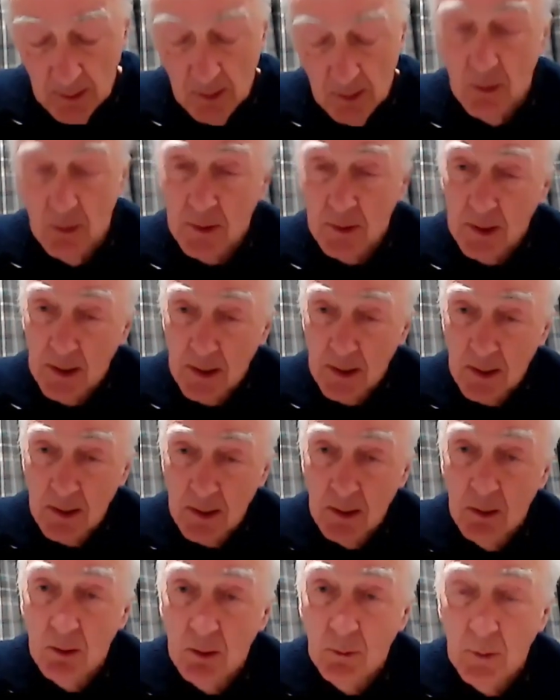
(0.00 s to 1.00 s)
God has
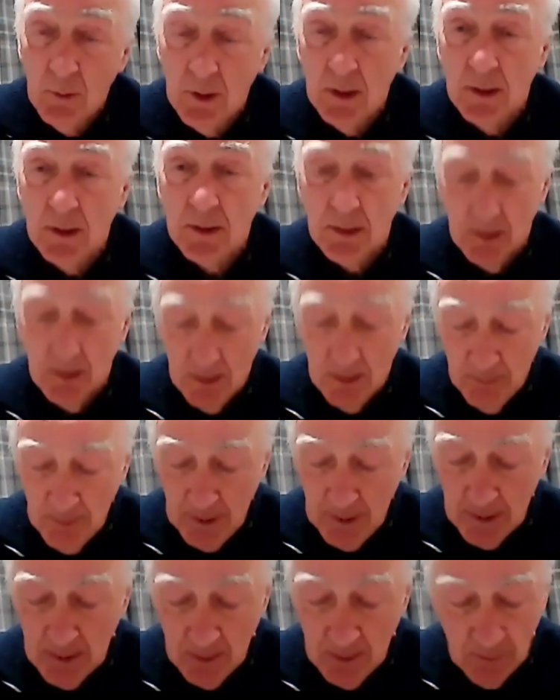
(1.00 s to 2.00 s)
still worked a
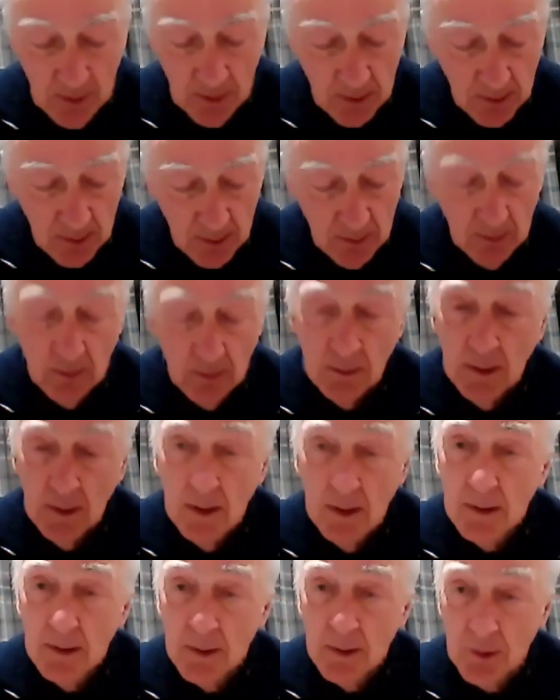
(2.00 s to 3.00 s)
mighty miracle
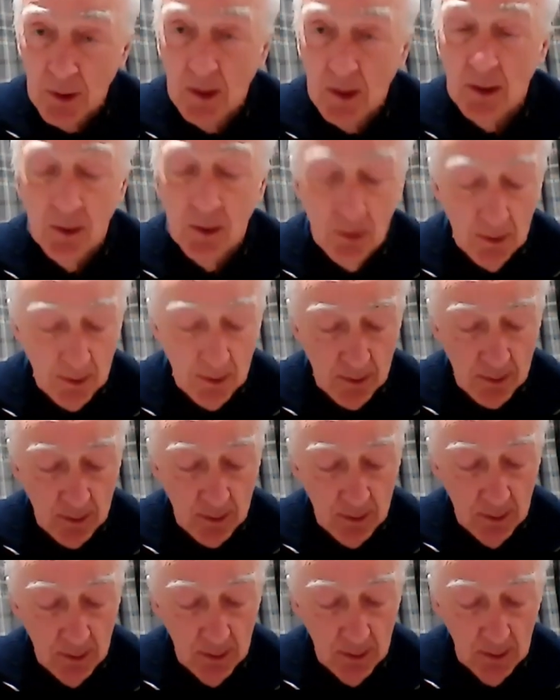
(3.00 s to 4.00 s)
to change
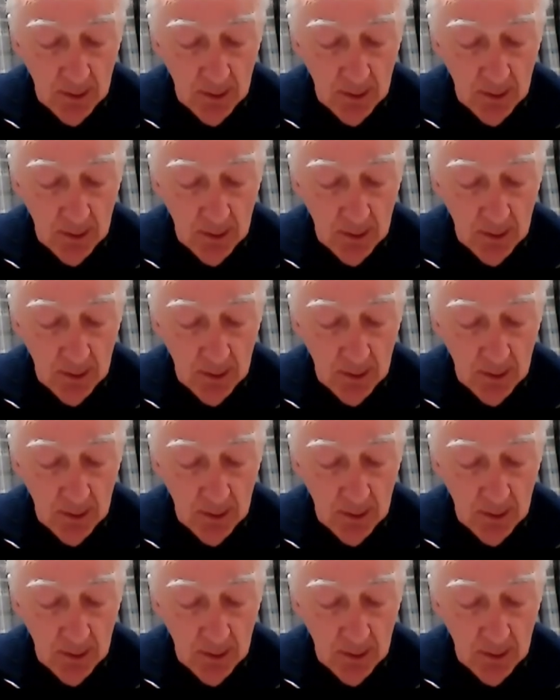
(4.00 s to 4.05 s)
us.